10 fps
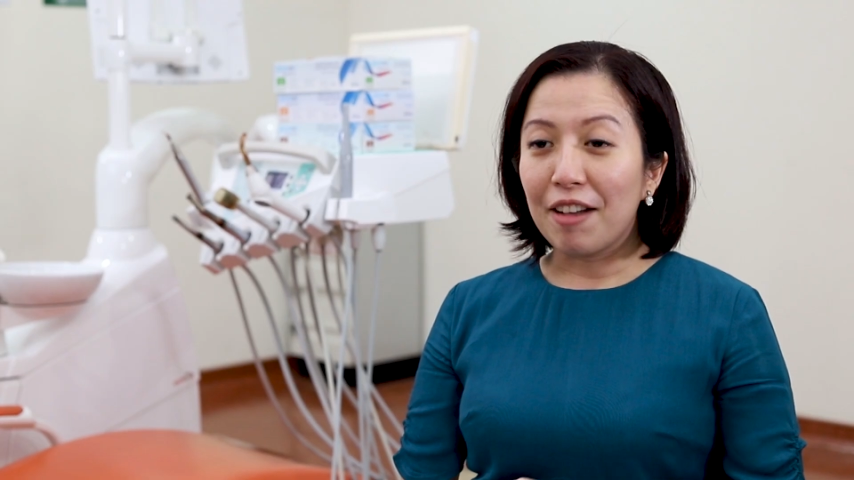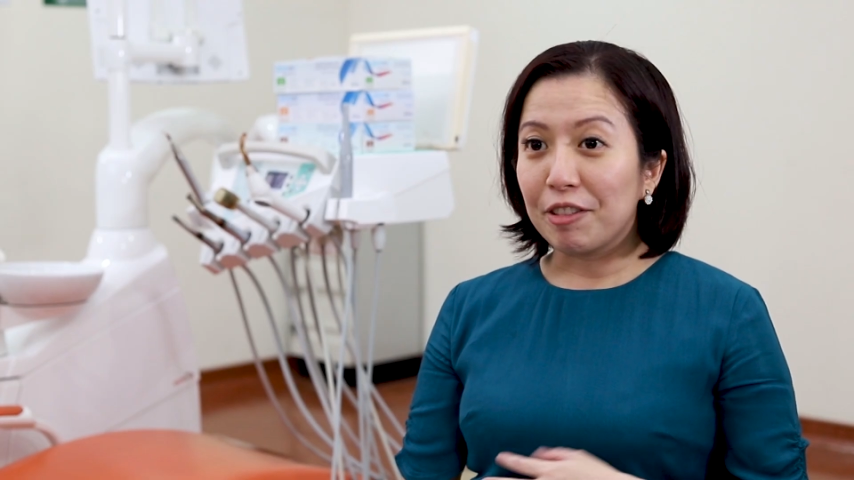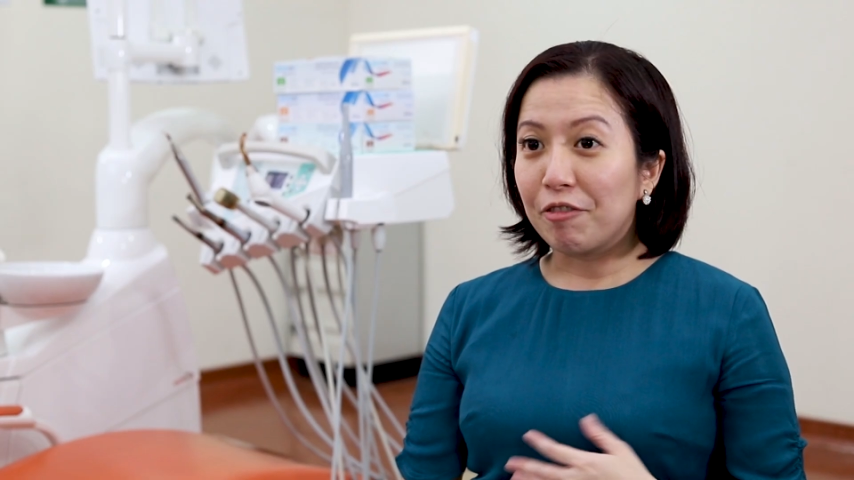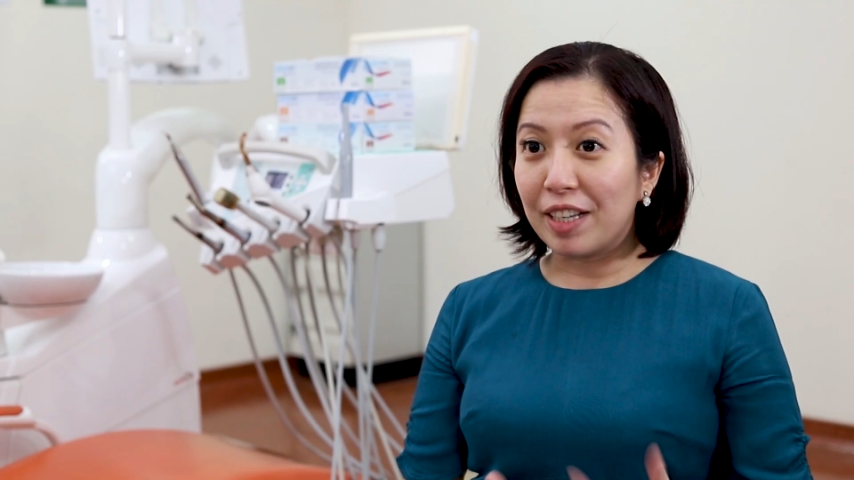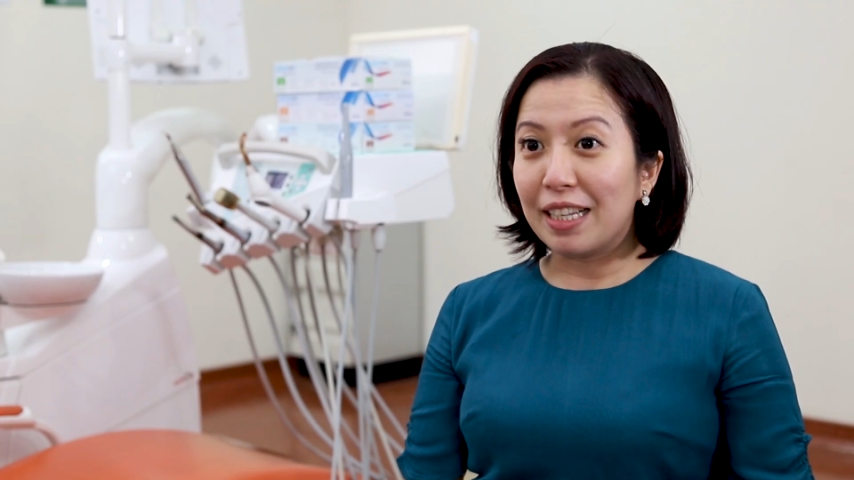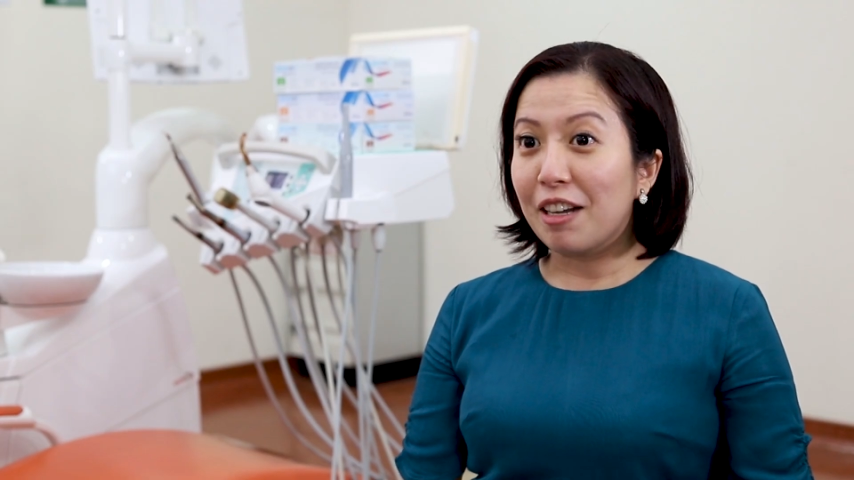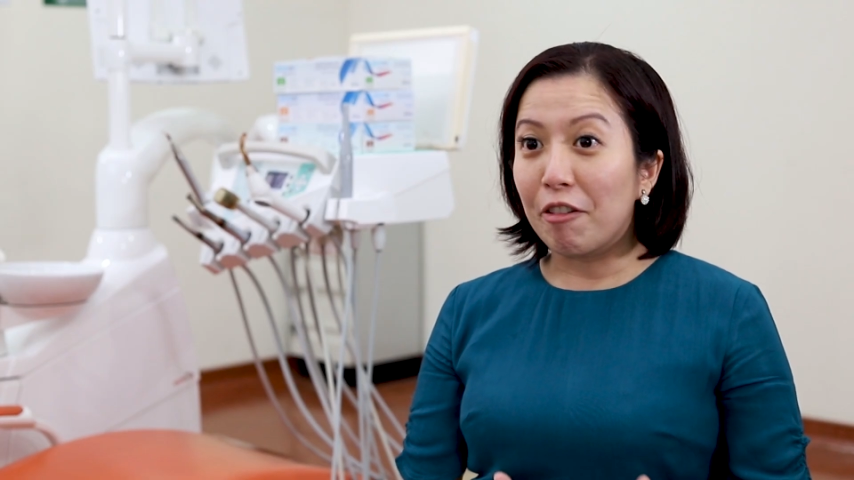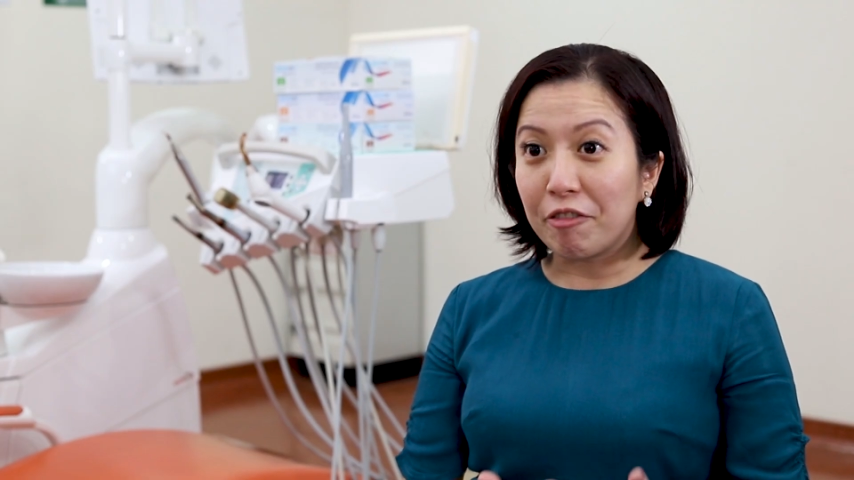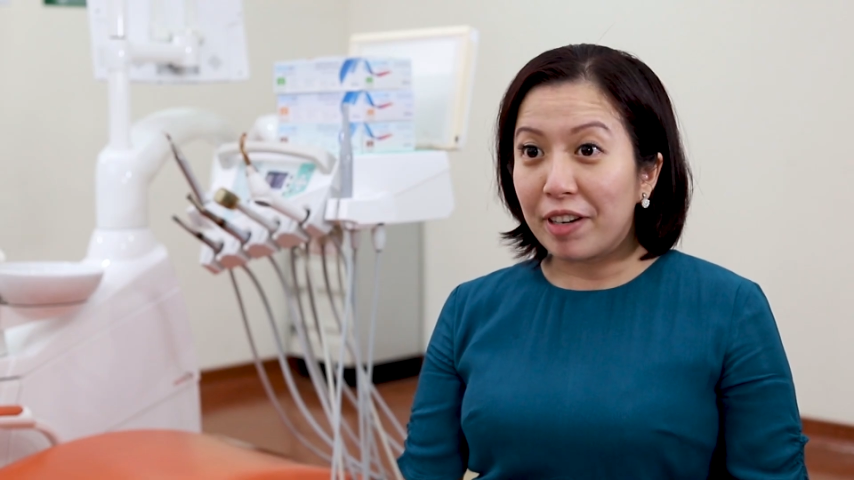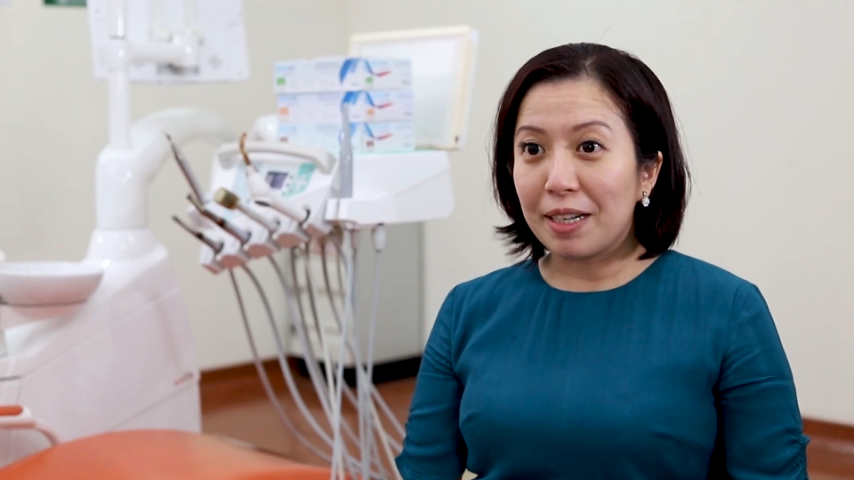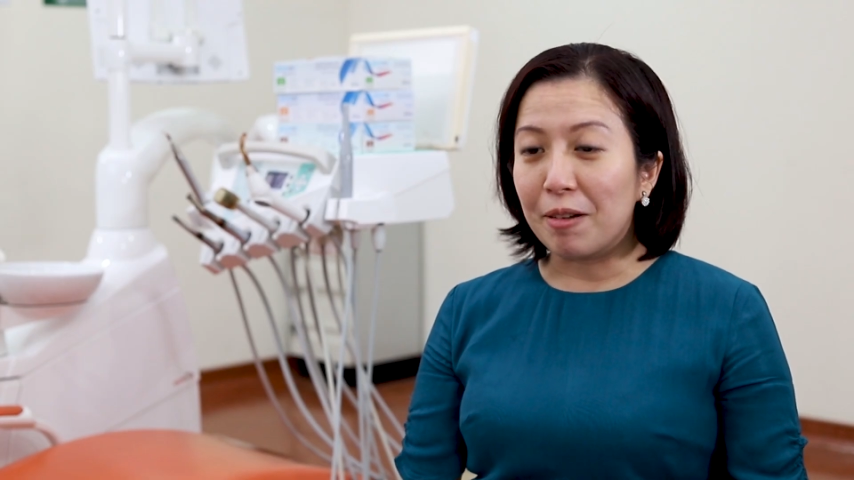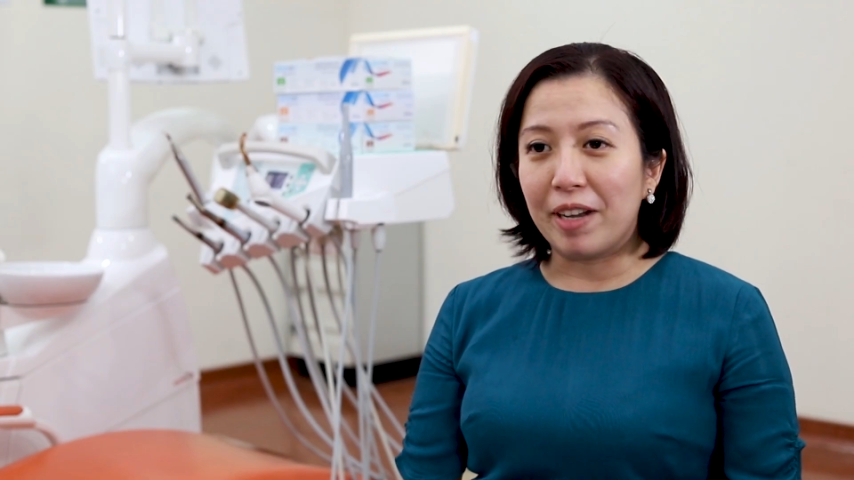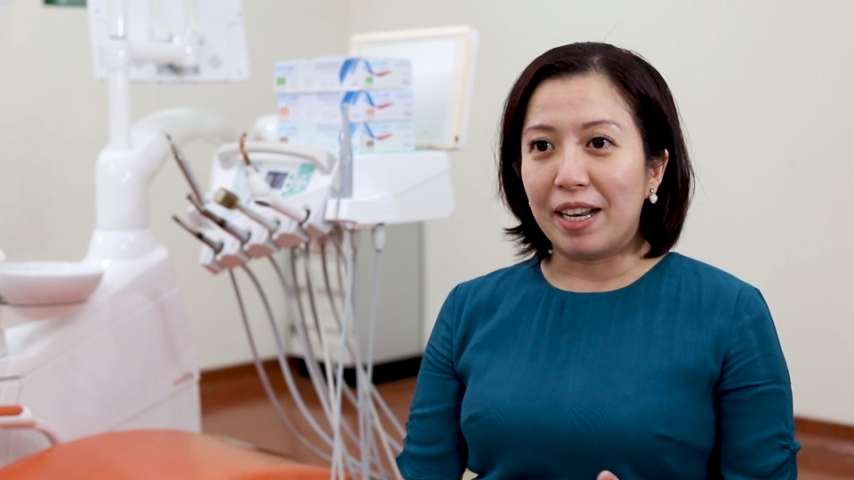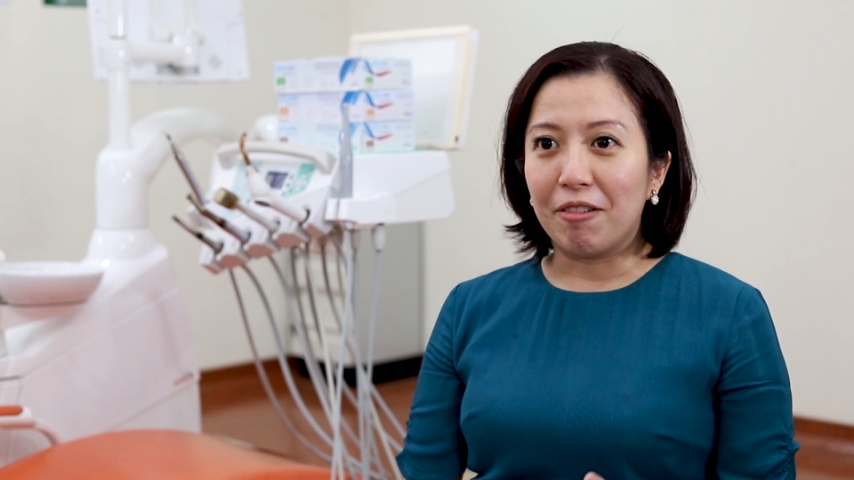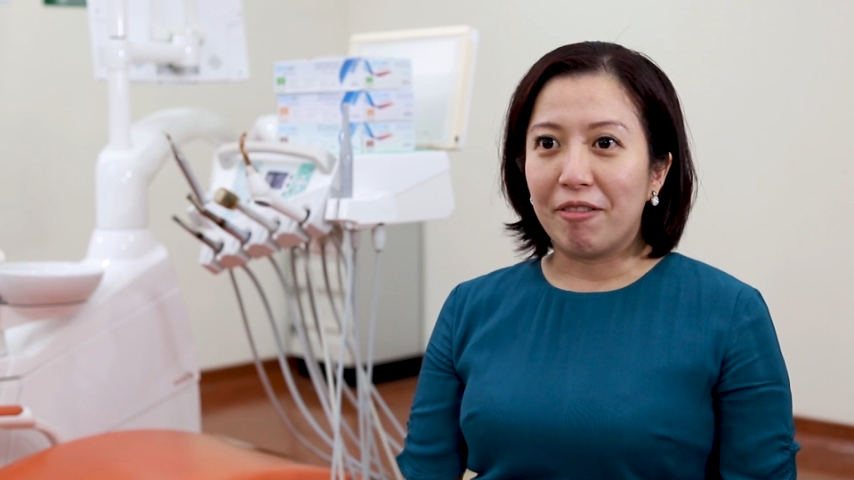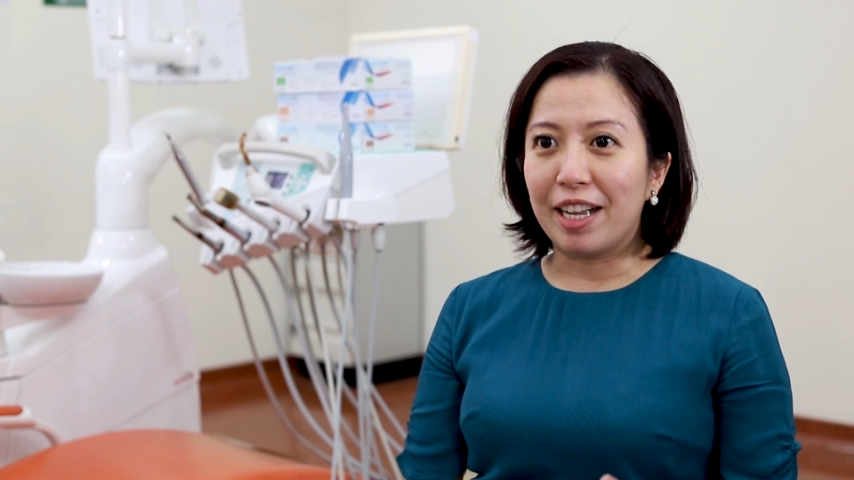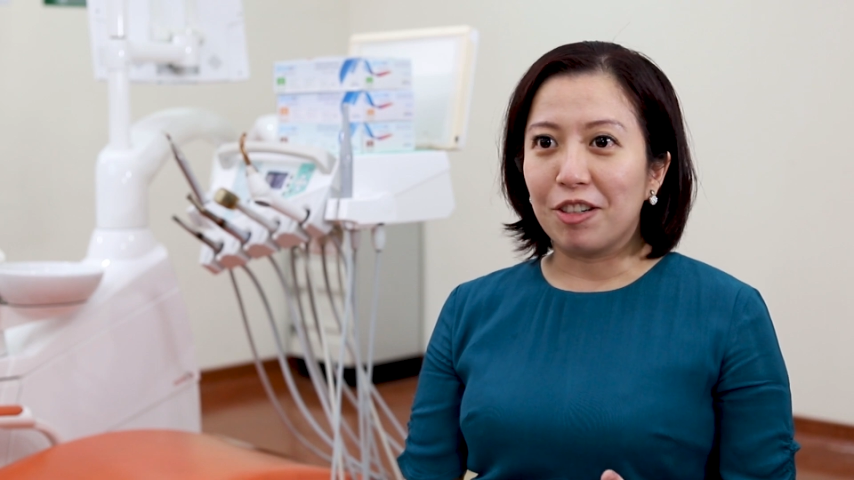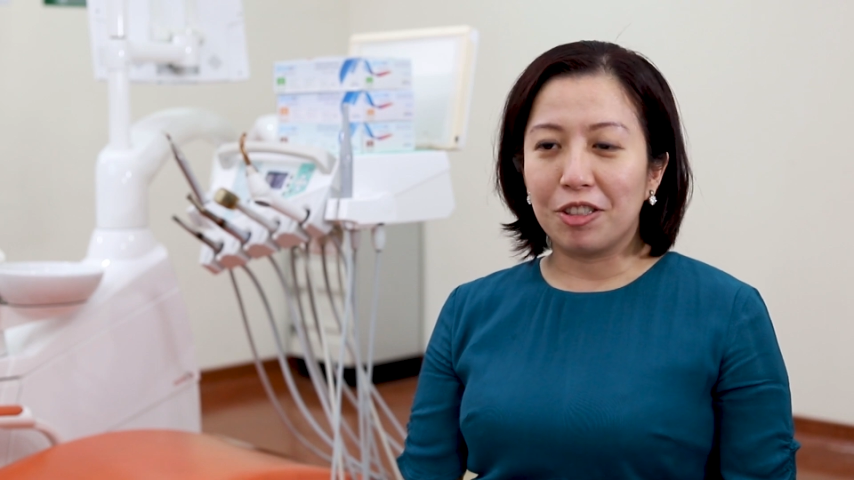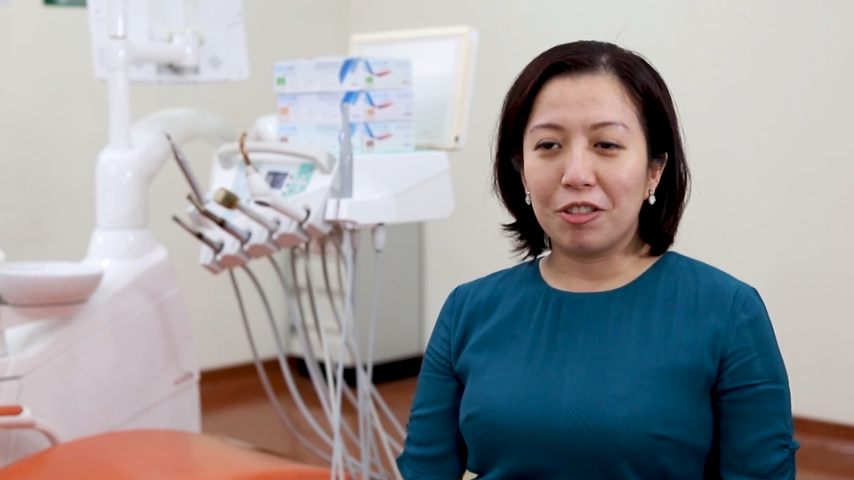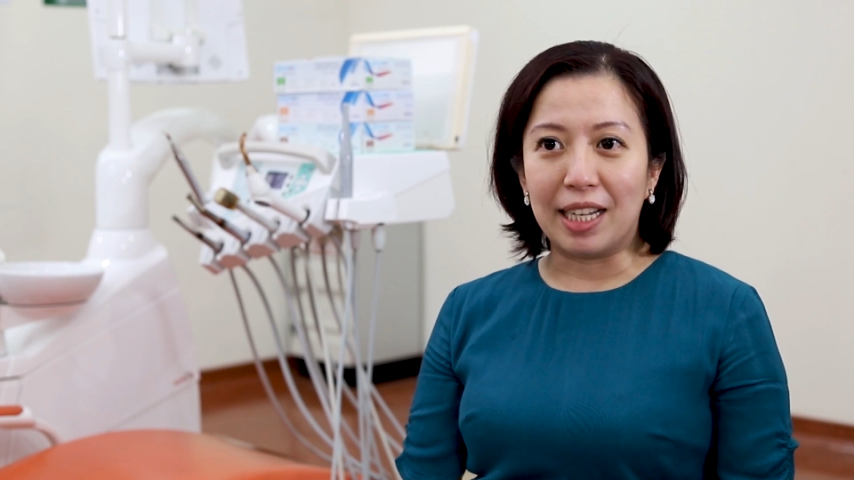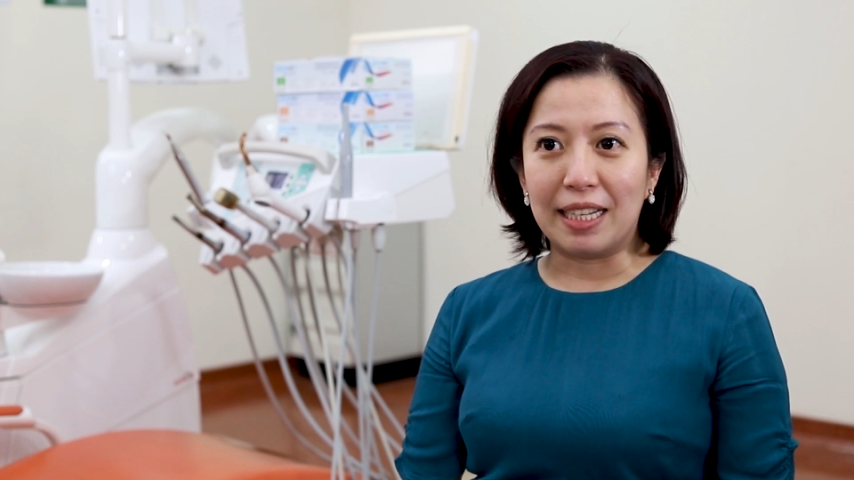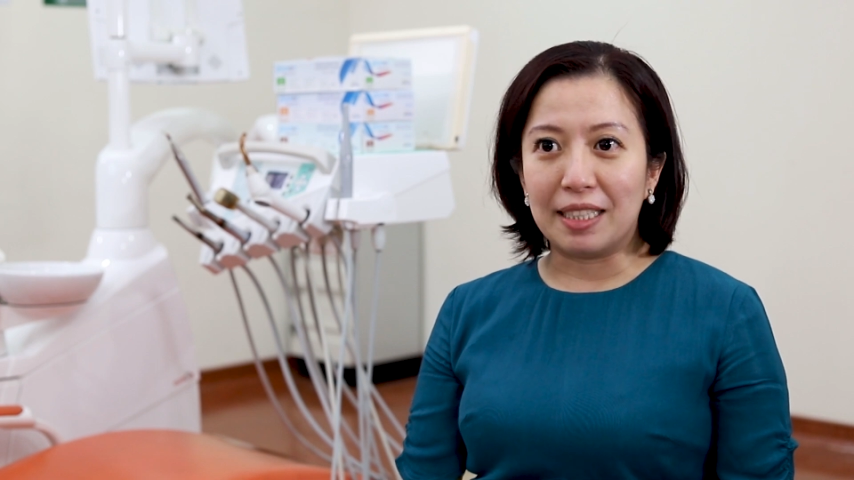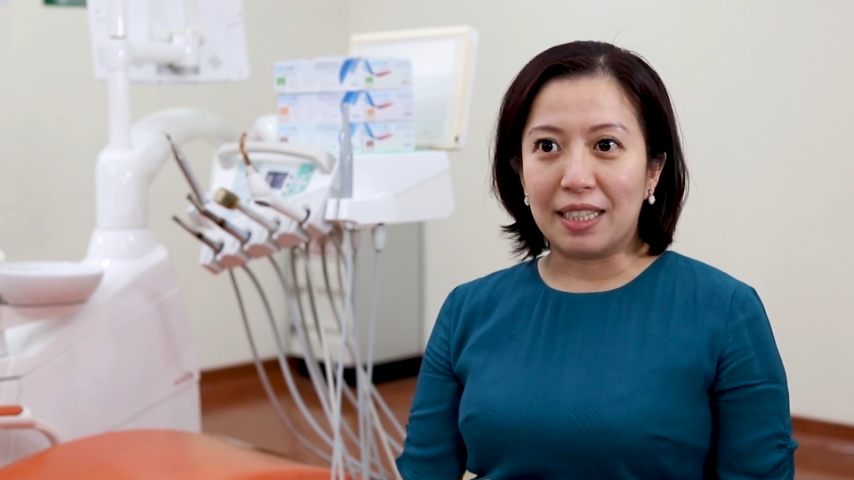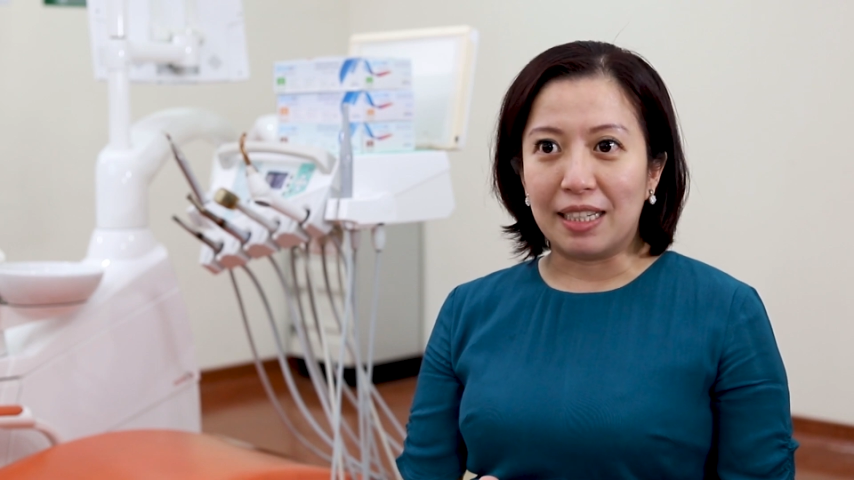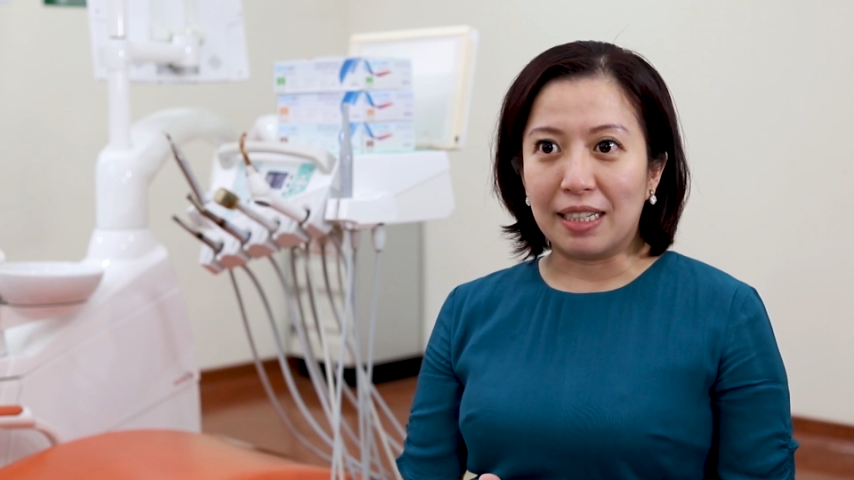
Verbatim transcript: have a feeling of freedom when I wear good quality